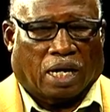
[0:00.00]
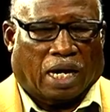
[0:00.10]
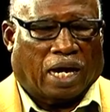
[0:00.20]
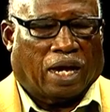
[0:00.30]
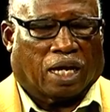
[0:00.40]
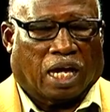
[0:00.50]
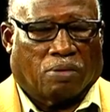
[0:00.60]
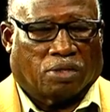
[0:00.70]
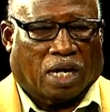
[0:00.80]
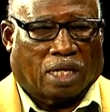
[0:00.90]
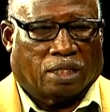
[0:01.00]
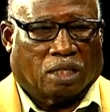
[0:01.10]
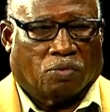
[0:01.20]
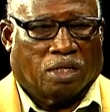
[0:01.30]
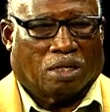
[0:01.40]
I came with the
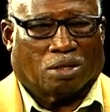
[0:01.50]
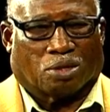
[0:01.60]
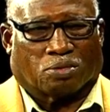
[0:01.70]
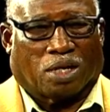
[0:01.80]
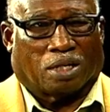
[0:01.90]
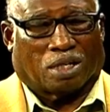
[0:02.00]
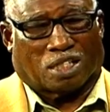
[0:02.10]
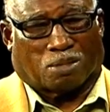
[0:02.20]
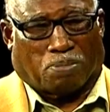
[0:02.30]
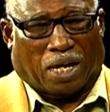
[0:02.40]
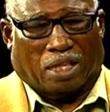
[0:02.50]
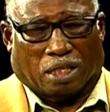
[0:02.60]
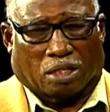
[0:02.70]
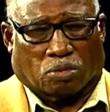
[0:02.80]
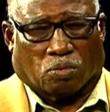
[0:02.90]
idea, we ought to try to expand this.